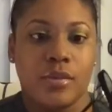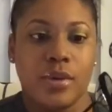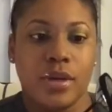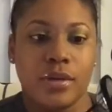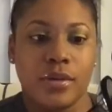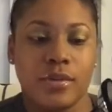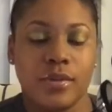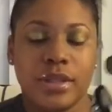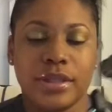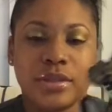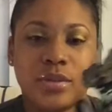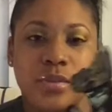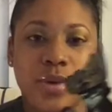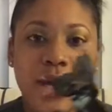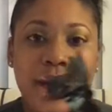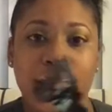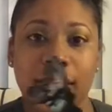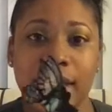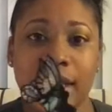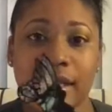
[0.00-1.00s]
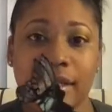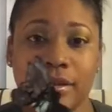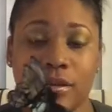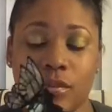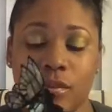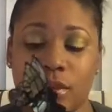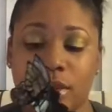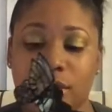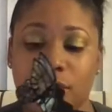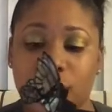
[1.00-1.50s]
Well, the reason why I got
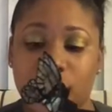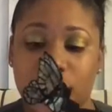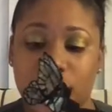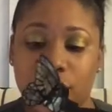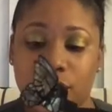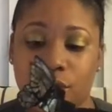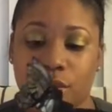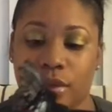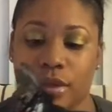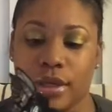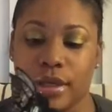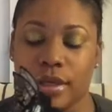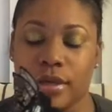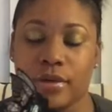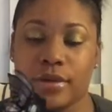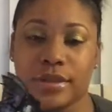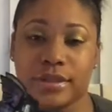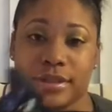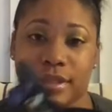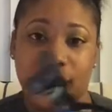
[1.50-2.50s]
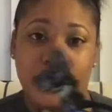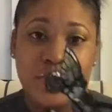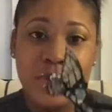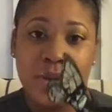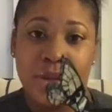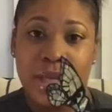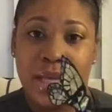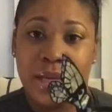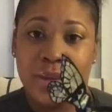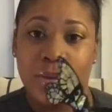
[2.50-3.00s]
the ones with the shorter heel, because the
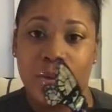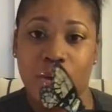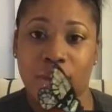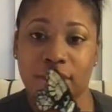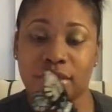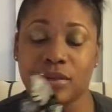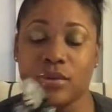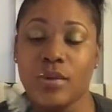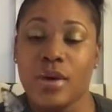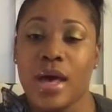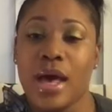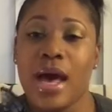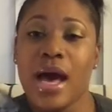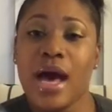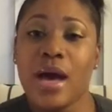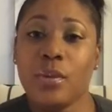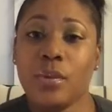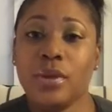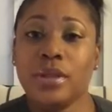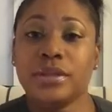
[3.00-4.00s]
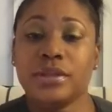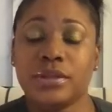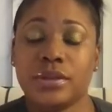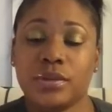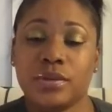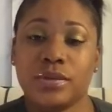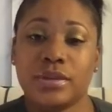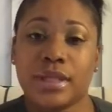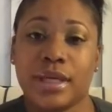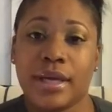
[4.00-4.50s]
event that I'm going to, I want
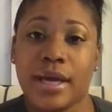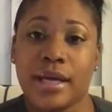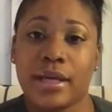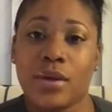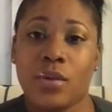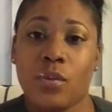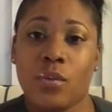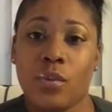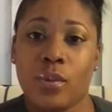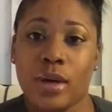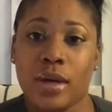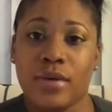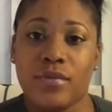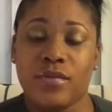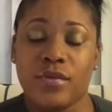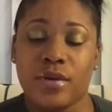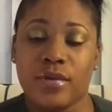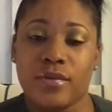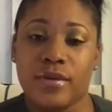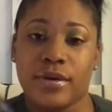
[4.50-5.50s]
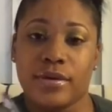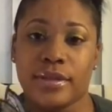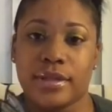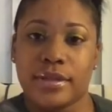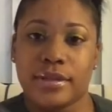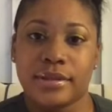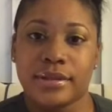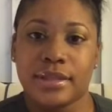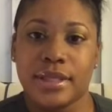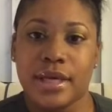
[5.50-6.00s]
shoes that I can wear for a very
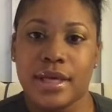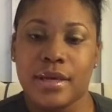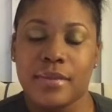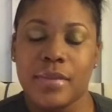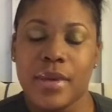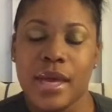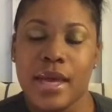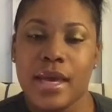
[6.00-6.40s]
long time.